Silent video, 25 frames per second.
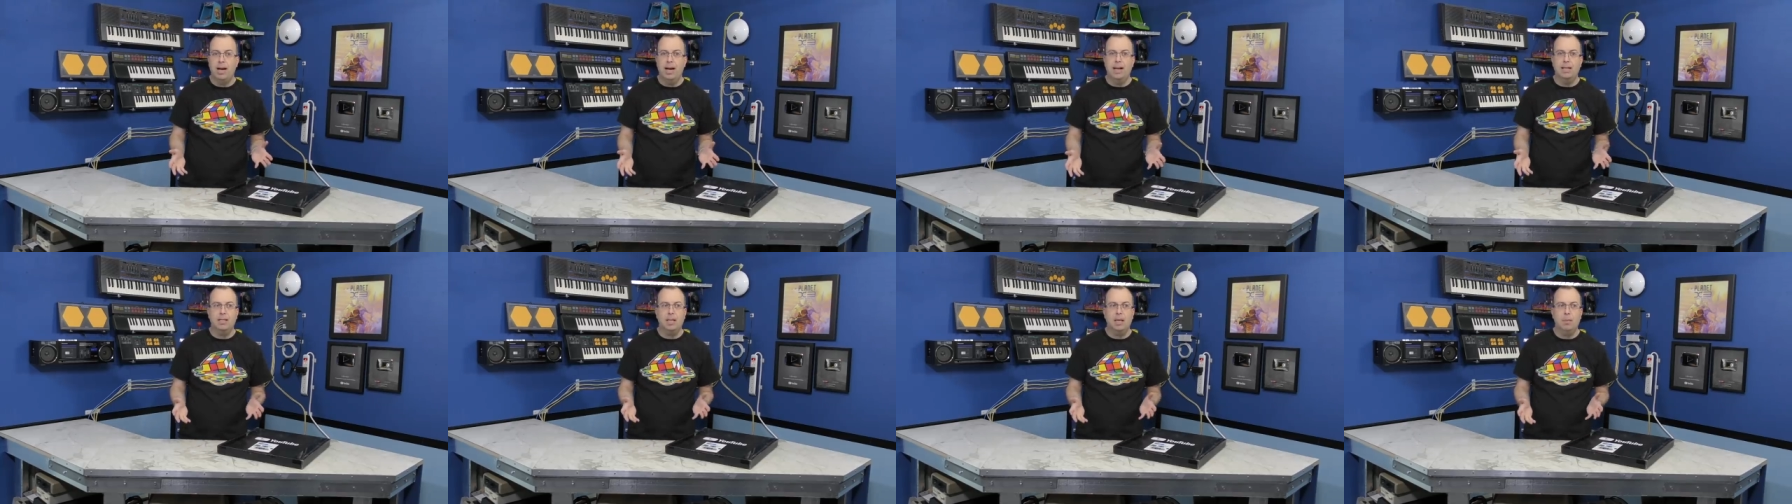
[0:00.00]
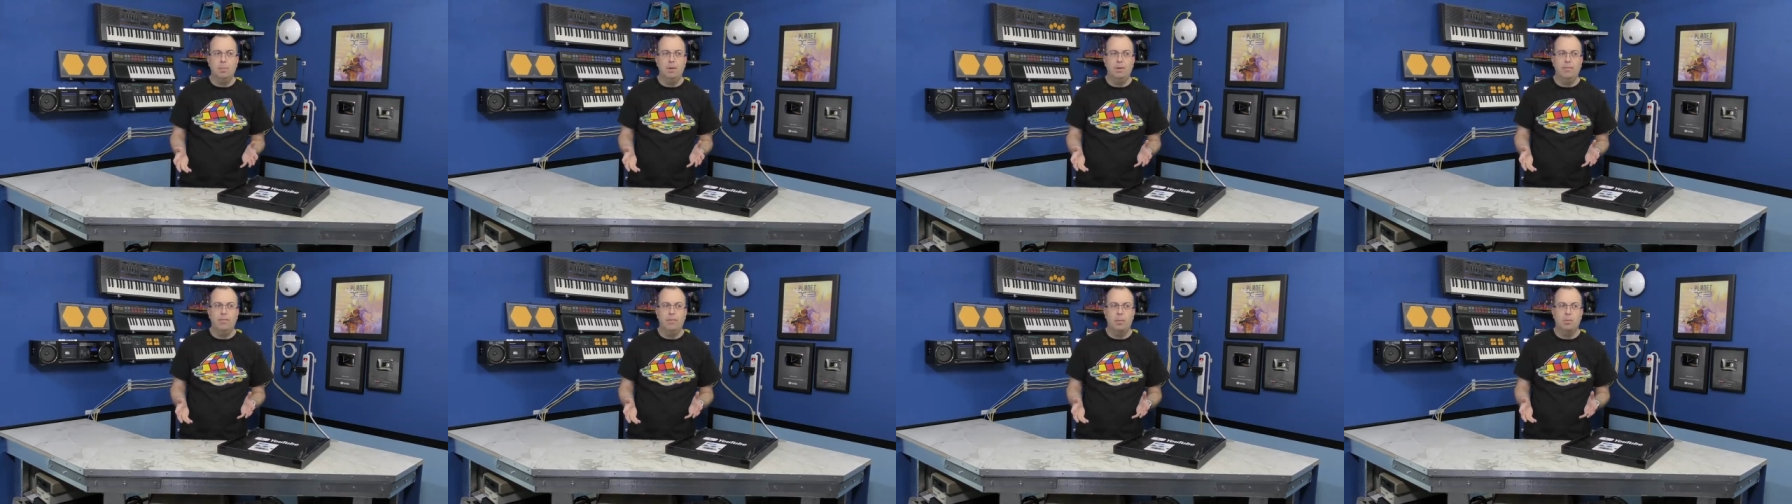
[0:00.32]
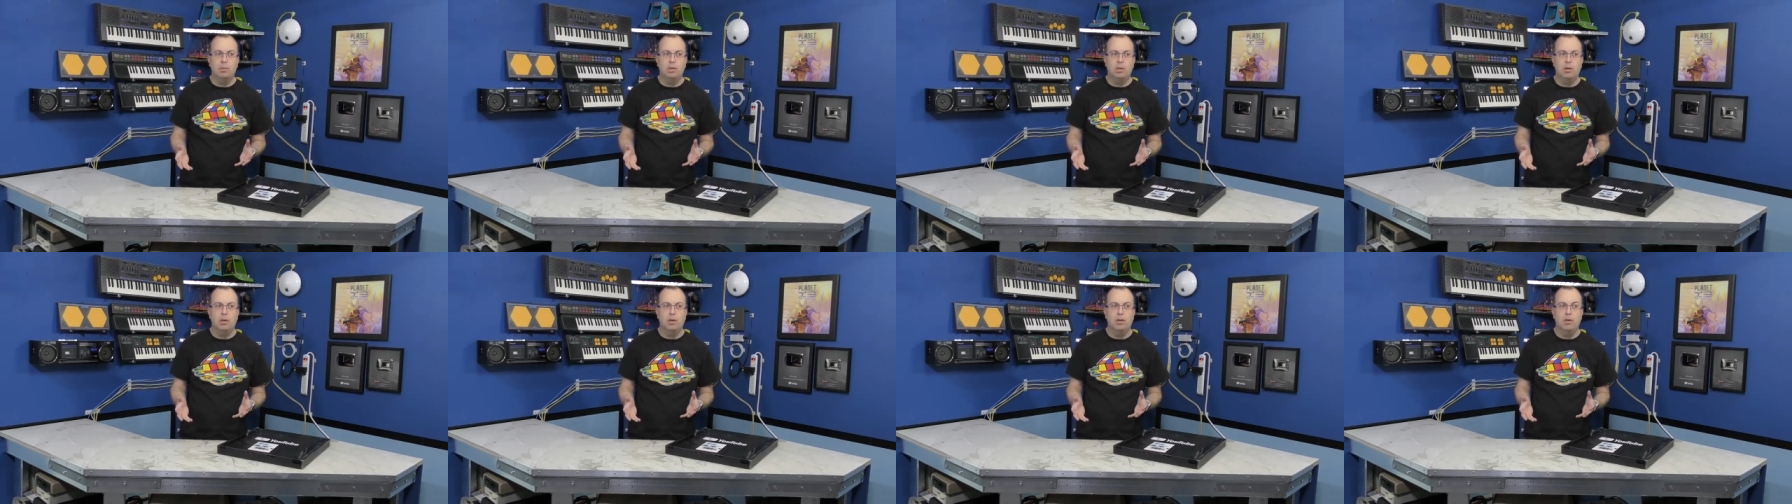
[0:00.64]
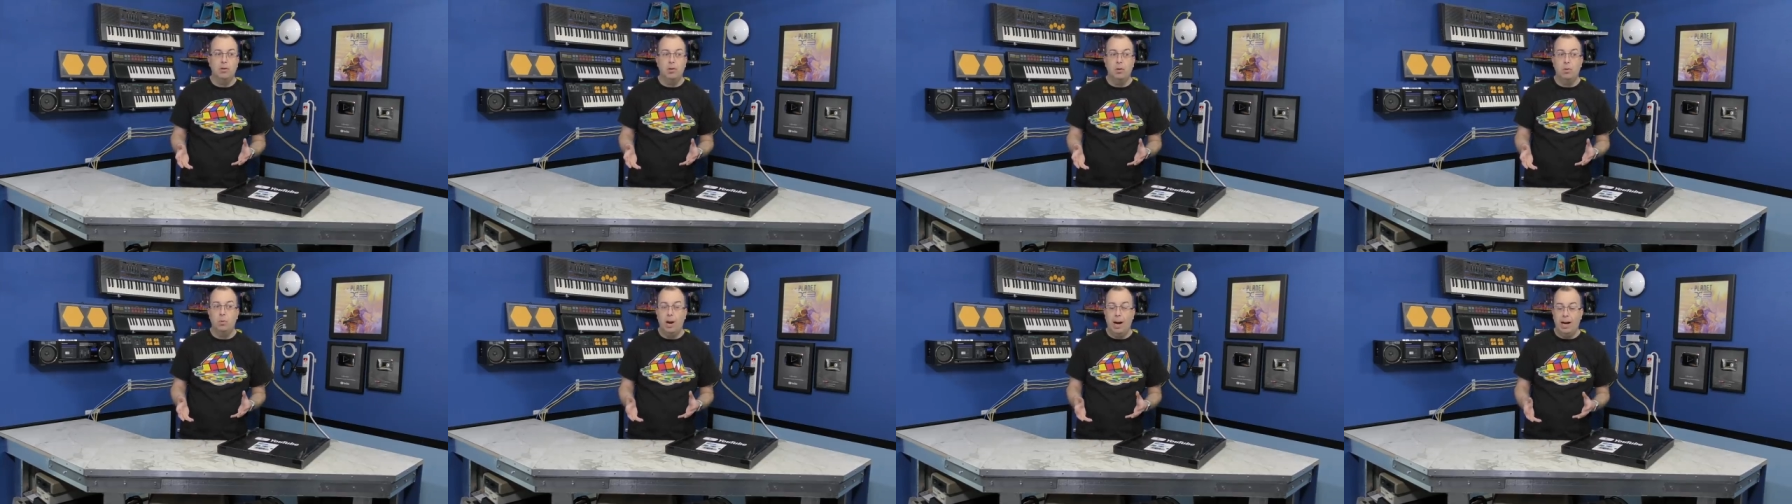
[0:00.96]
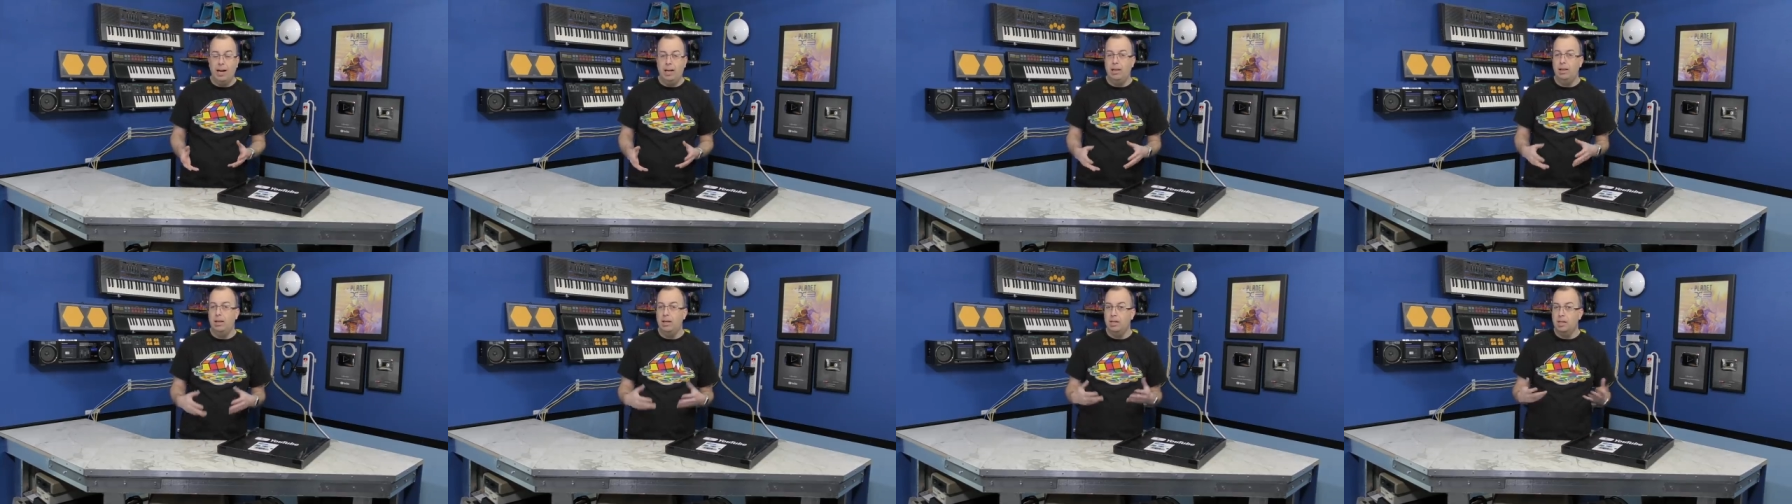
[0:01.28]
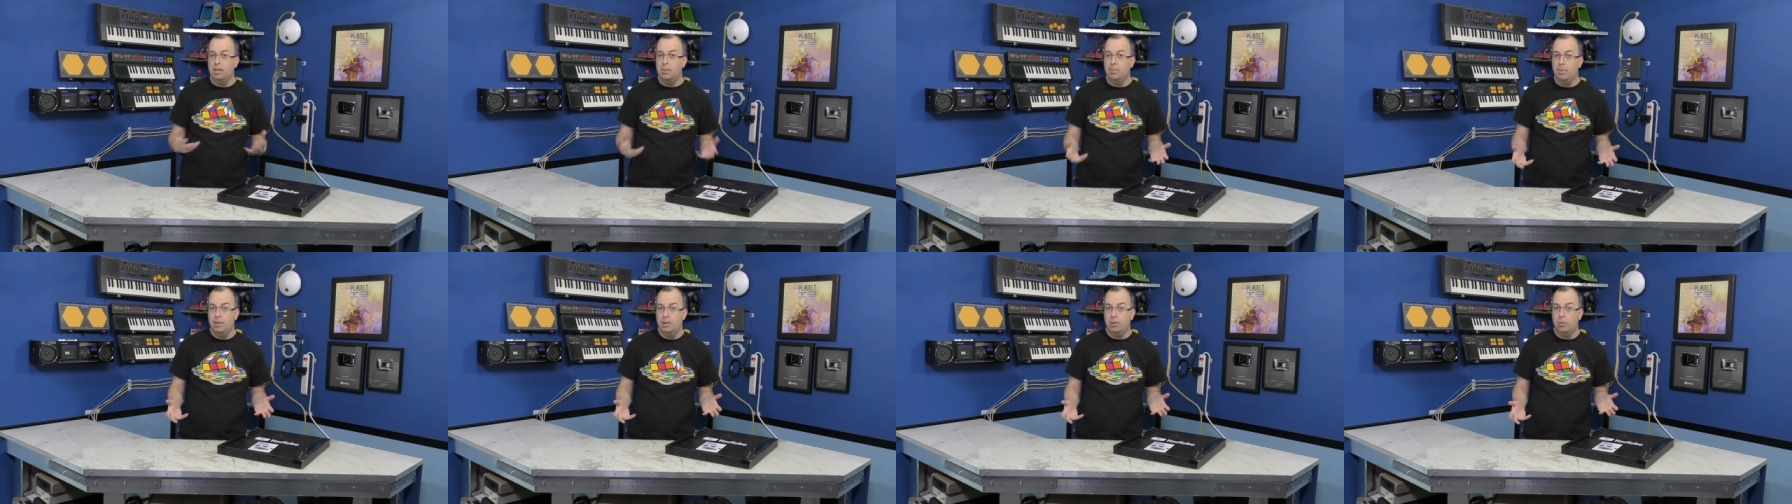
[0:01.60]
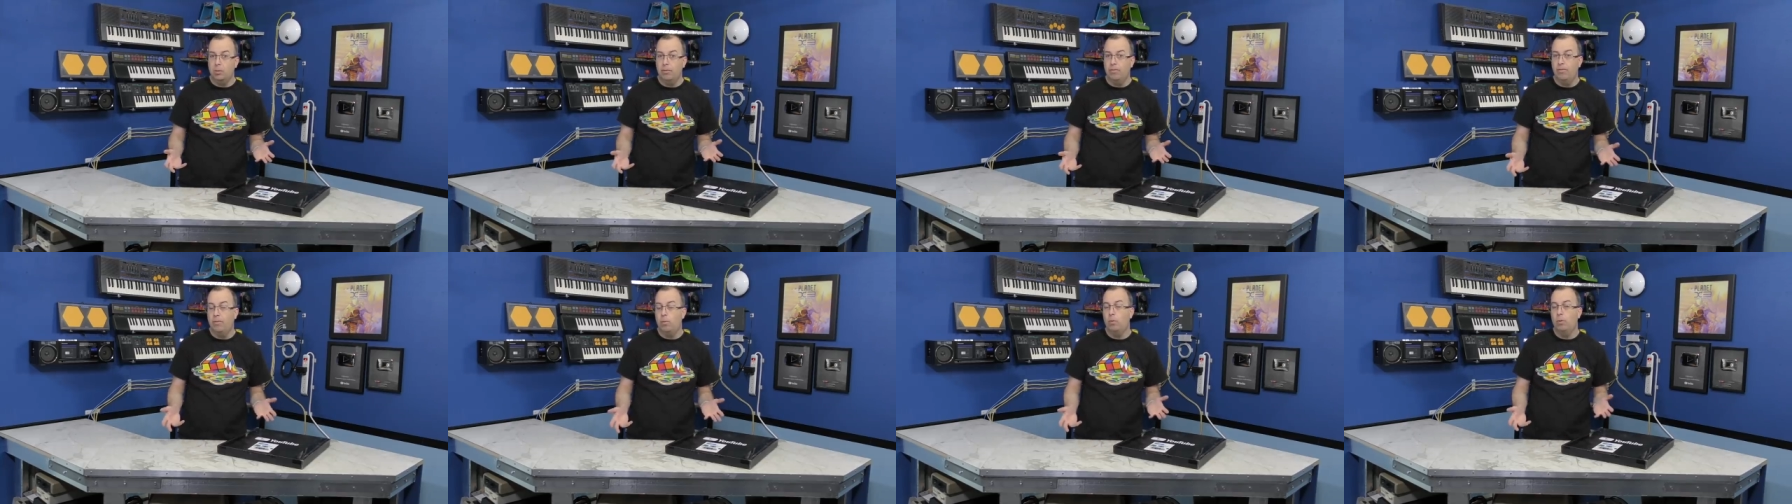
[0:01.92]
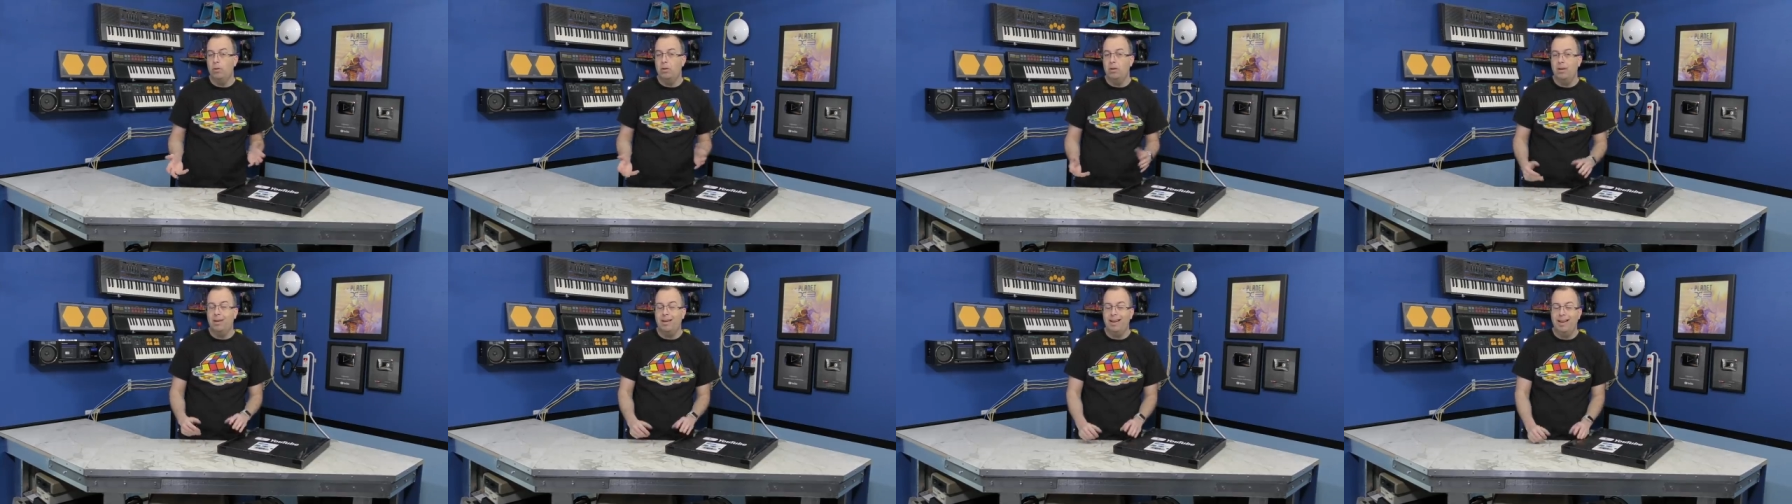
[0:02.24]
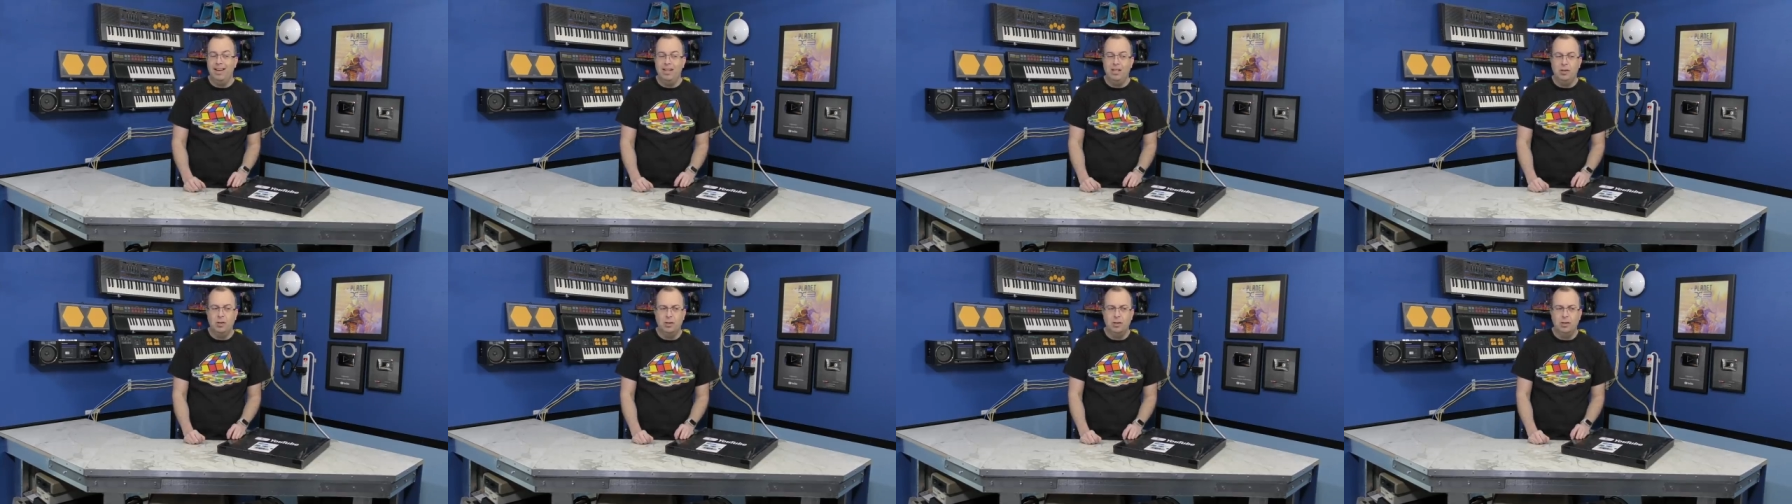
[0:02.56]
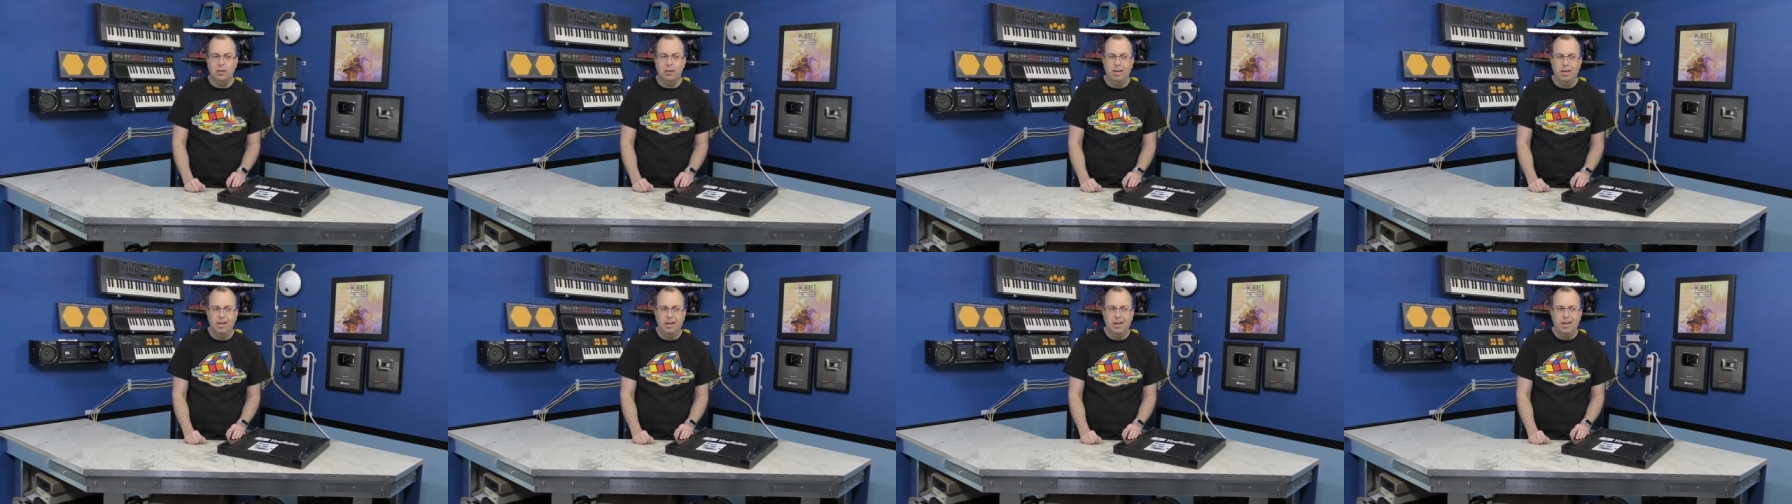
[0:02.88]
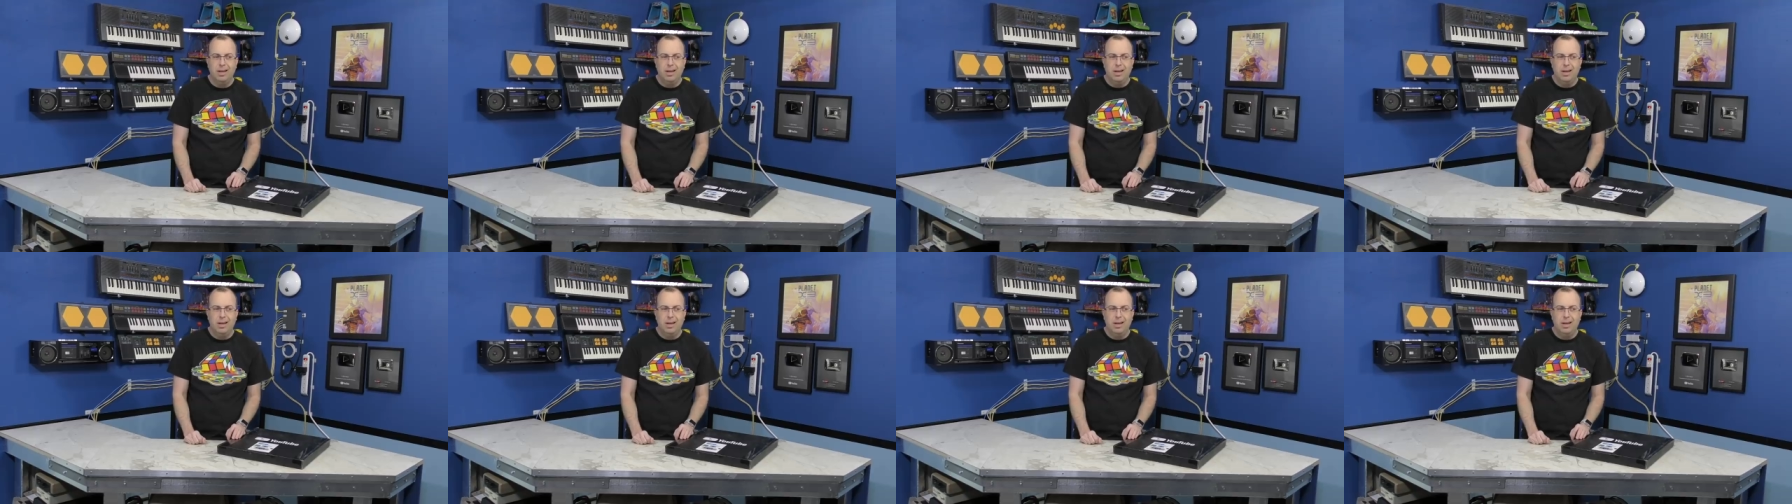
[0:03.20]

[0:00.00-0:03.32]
asking me if I was going to do anything special for the occasion.